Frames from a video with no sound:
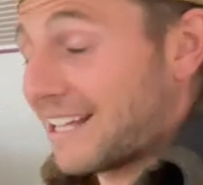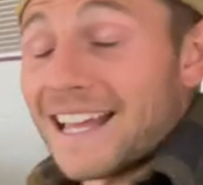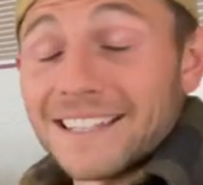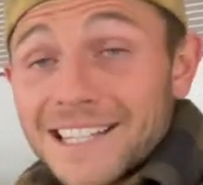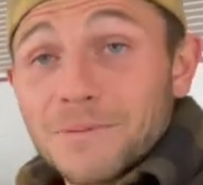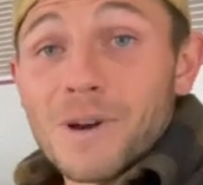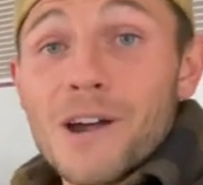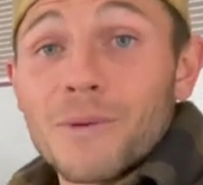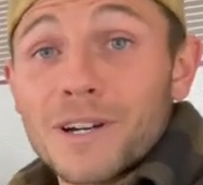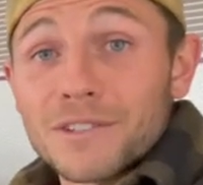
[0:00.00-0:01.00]
And that's why
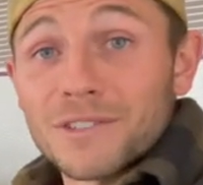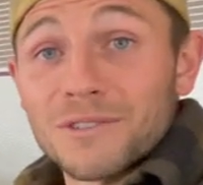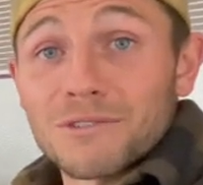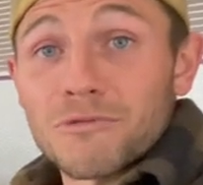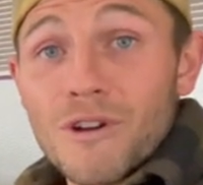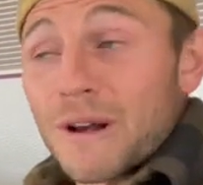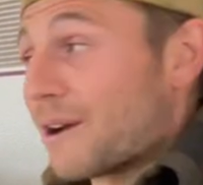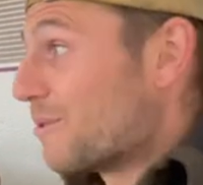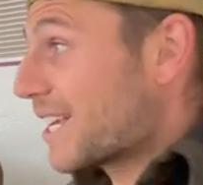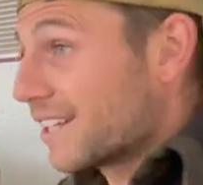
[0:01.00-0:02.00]
we are so strong
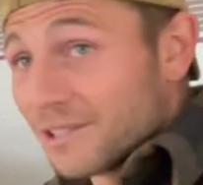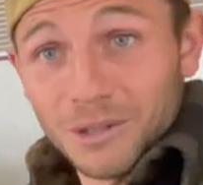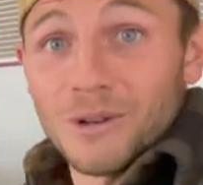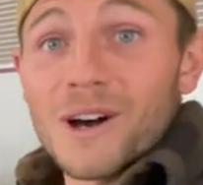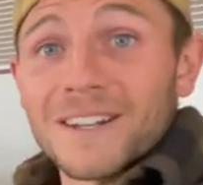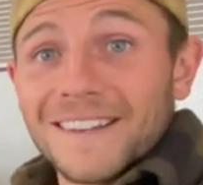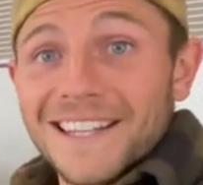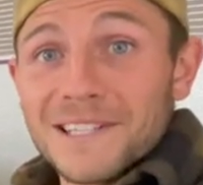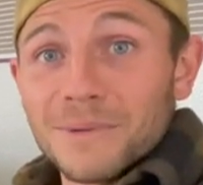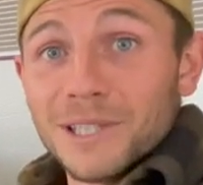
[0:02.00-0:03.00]
and we can do all the
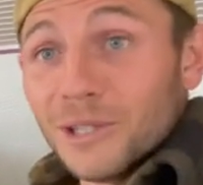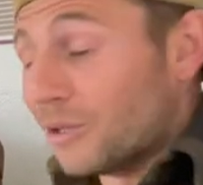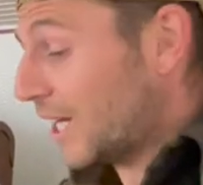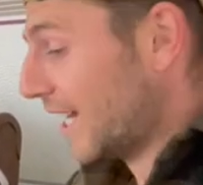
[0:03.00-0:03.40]
things we do.